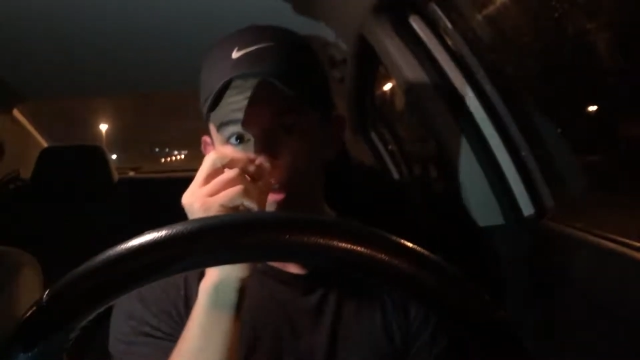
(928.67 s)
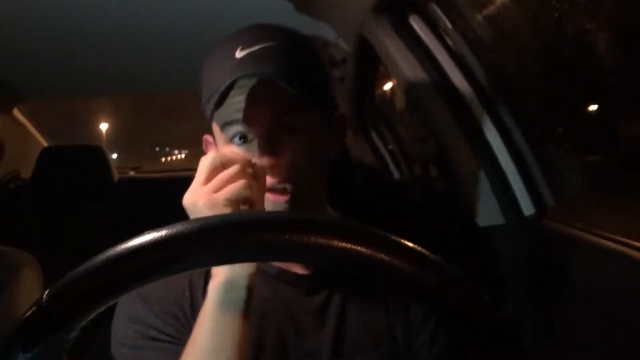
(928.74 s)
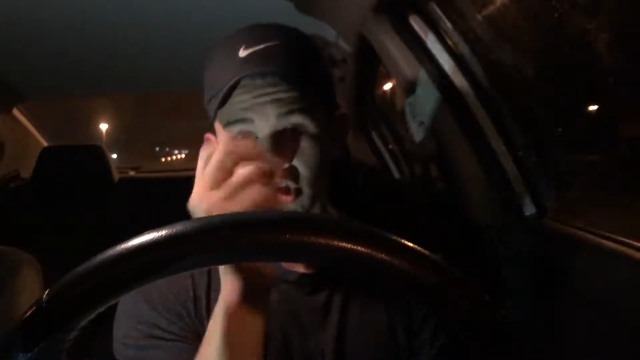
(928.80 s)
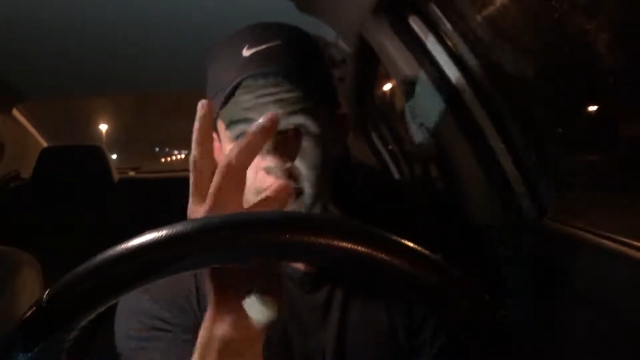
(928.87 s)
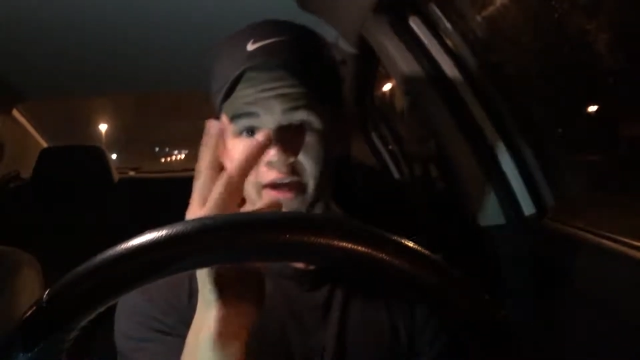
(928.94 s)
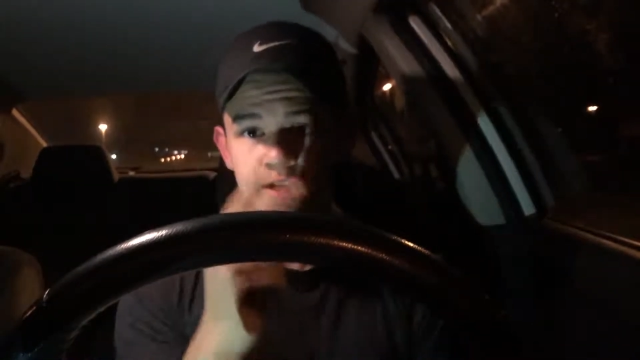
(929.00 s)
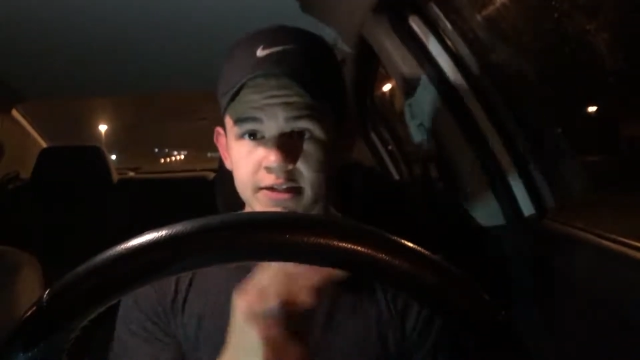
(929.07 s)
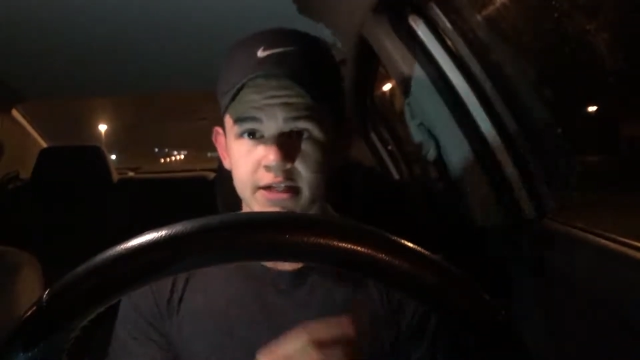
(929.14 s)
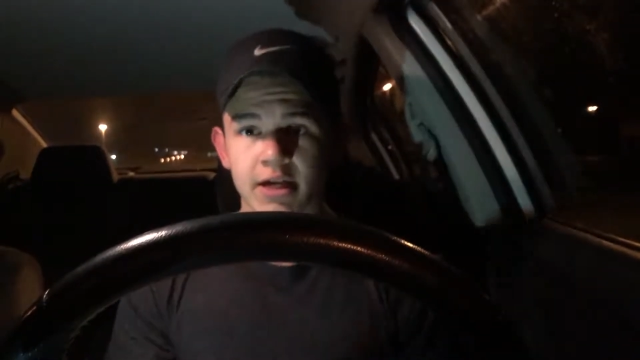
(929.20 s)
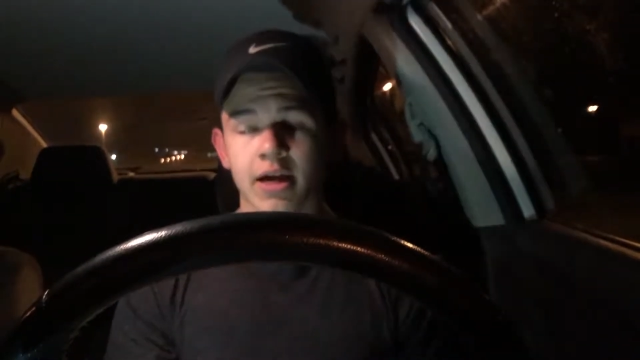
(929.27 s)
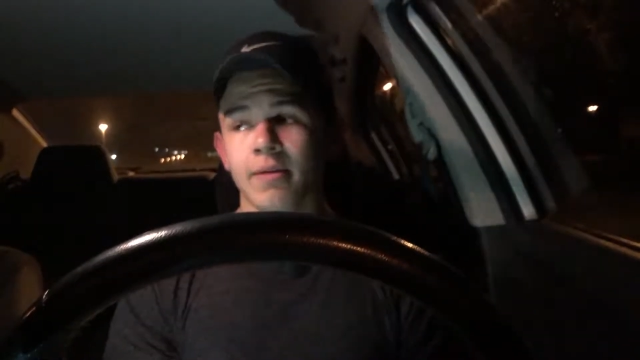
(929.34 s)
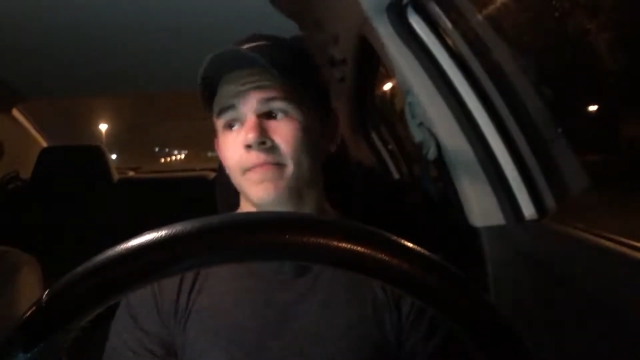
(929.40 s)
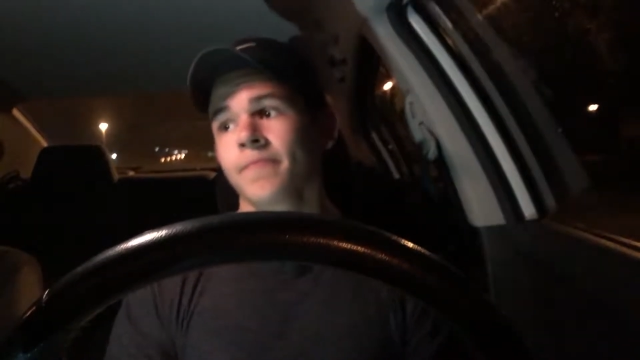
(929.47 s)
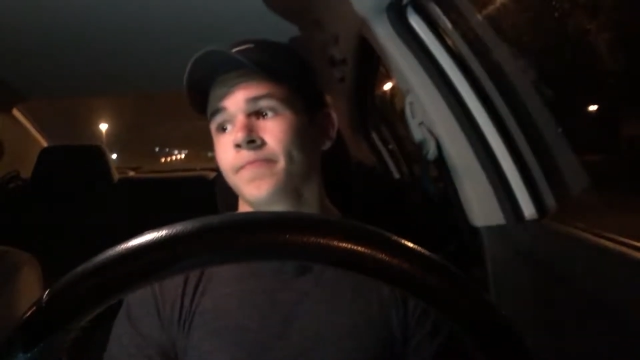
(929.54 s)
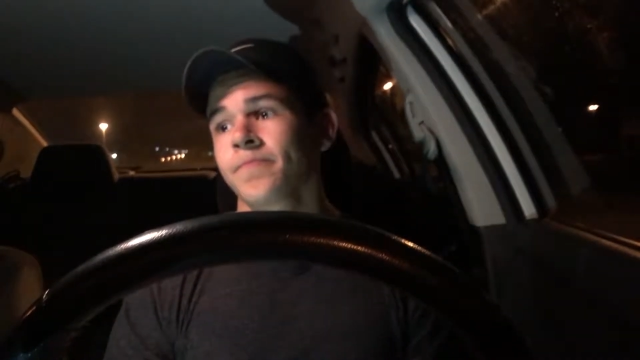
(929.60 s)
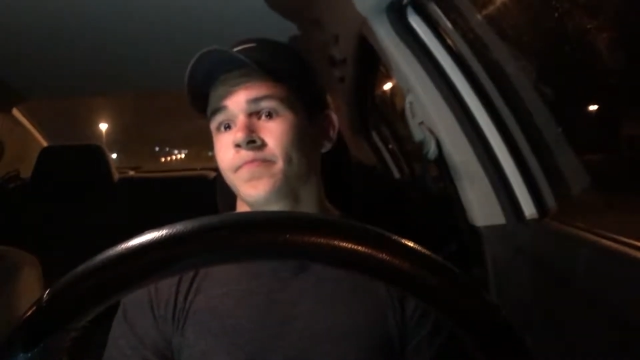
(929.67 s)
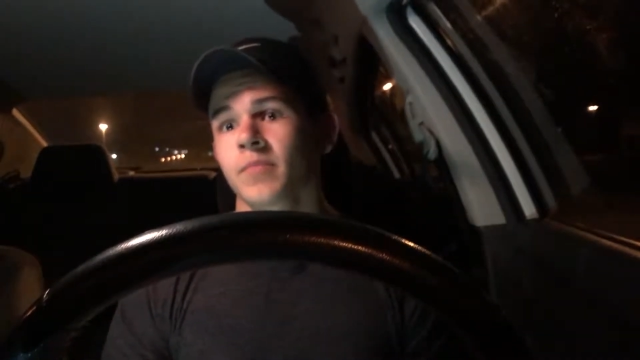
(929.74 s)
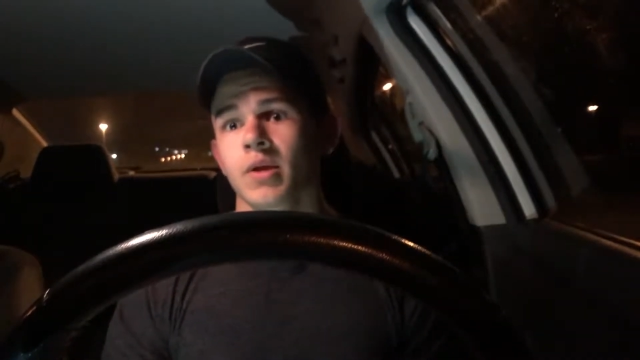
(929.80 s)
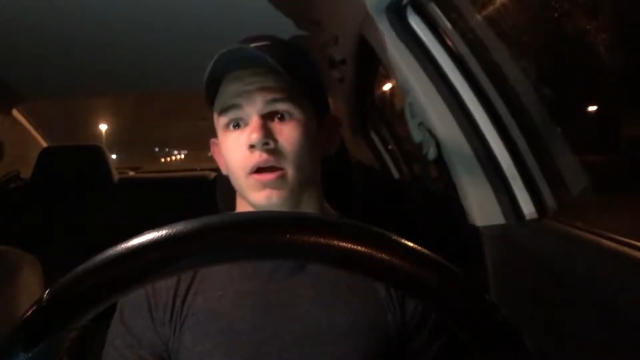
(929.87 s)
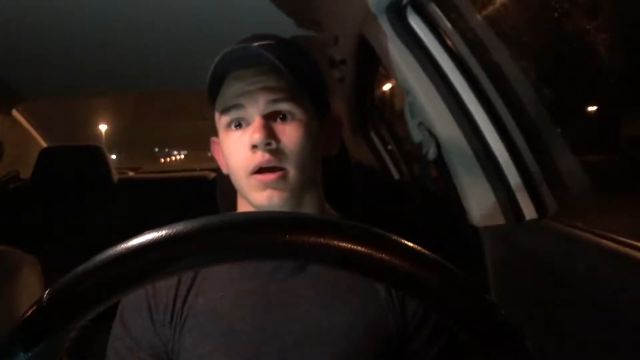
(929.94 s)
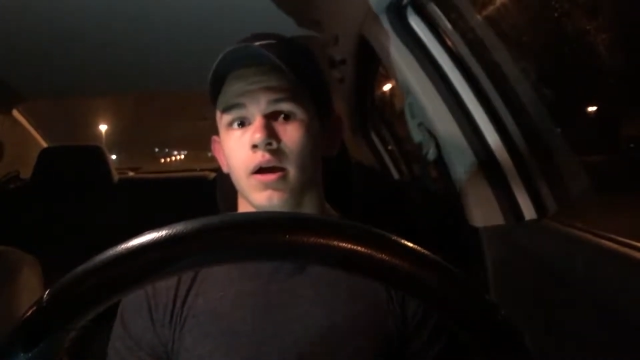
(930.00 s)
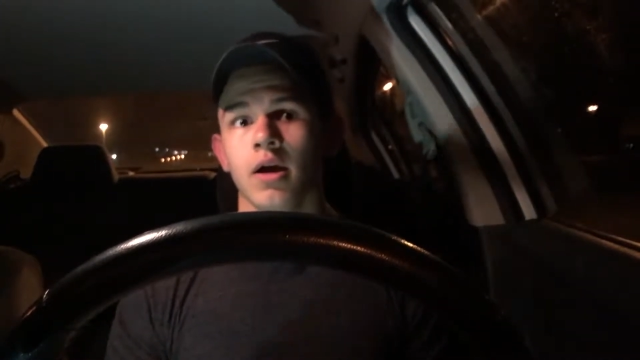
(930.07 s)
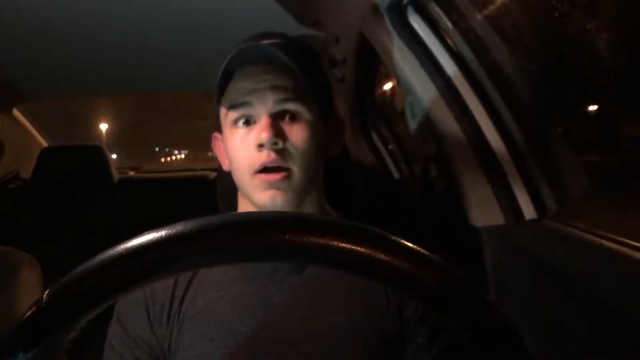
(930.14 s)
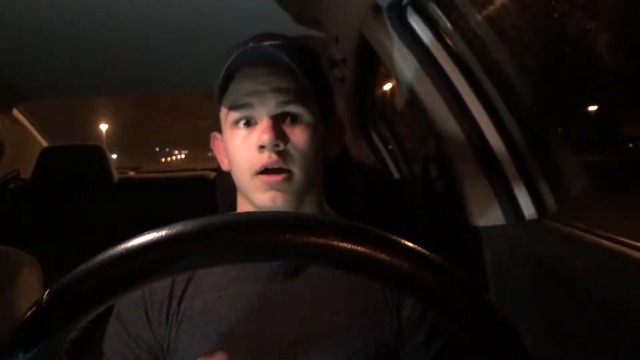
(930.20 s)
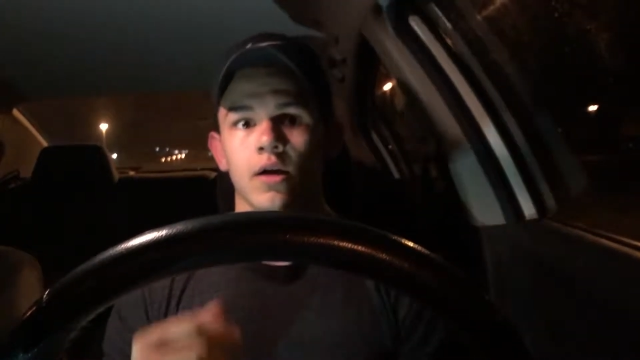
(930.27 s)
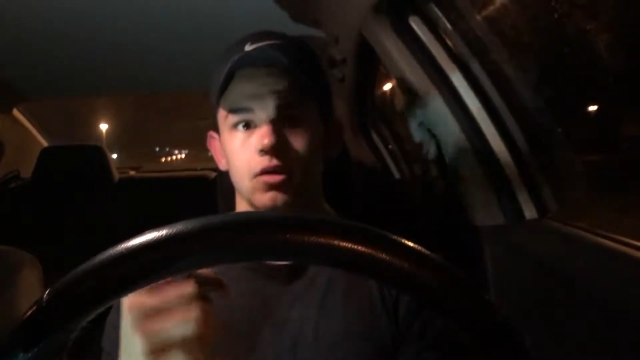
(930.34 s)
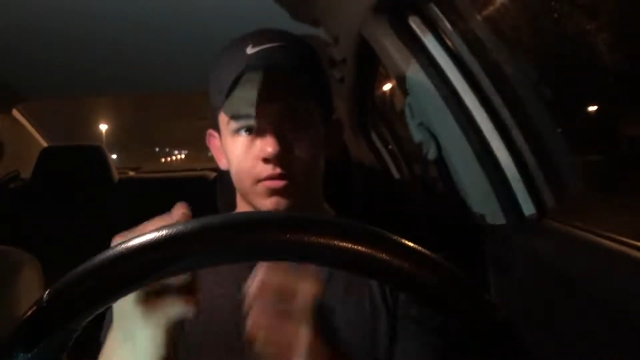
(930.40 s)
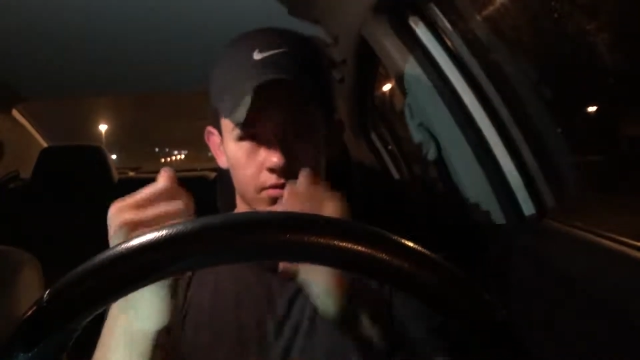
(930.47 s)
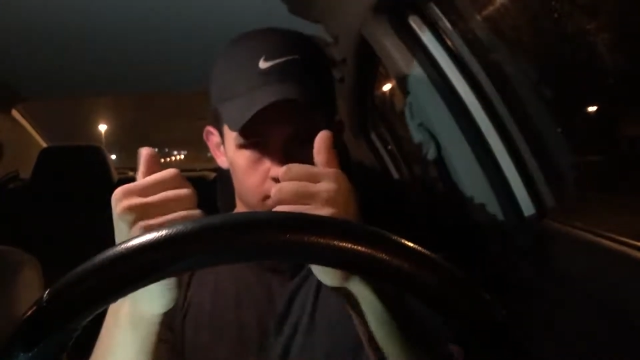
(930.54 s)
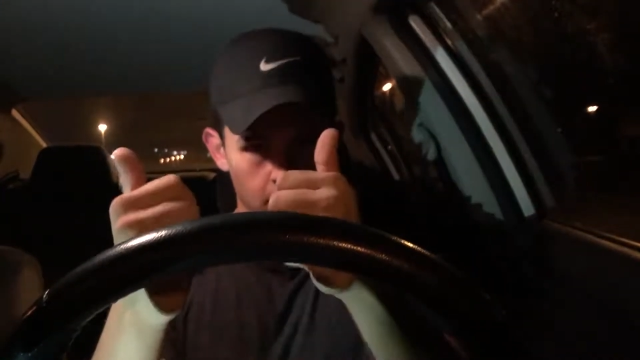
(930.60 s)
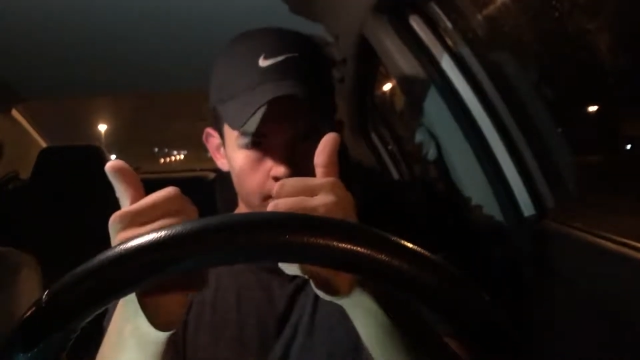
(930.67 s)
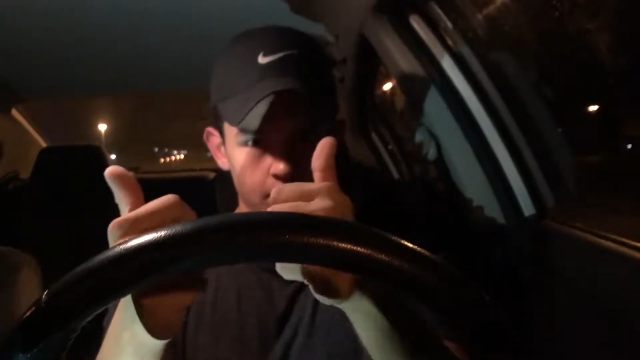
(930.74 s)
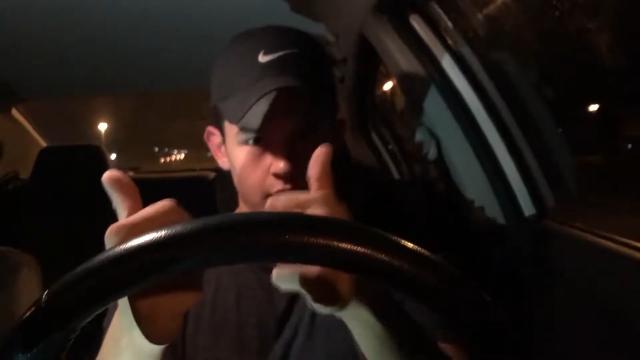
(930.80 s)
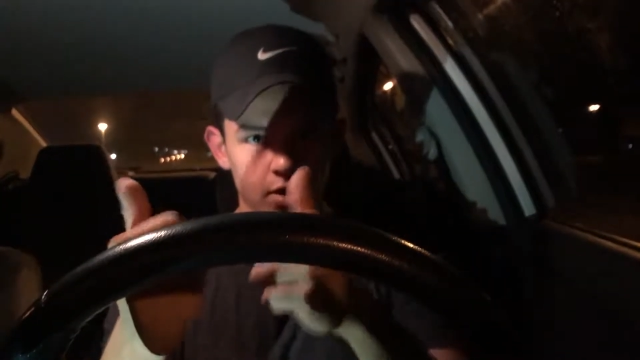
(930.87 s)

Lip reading: Second time, thumbs